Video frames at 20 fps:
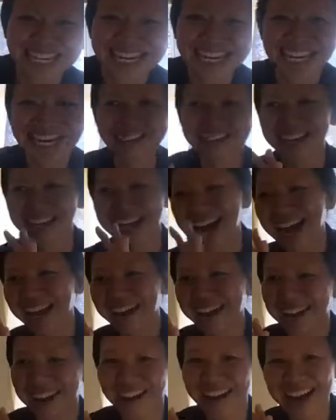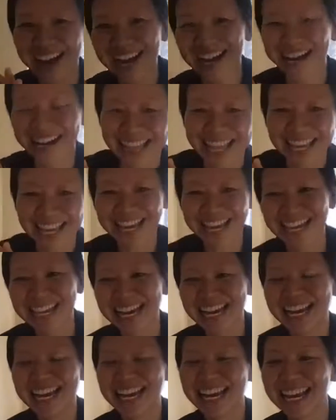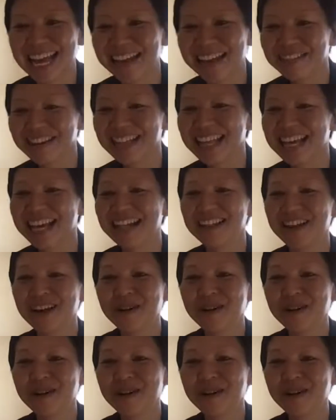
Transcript: He was like, I don't know, I got to like get really clear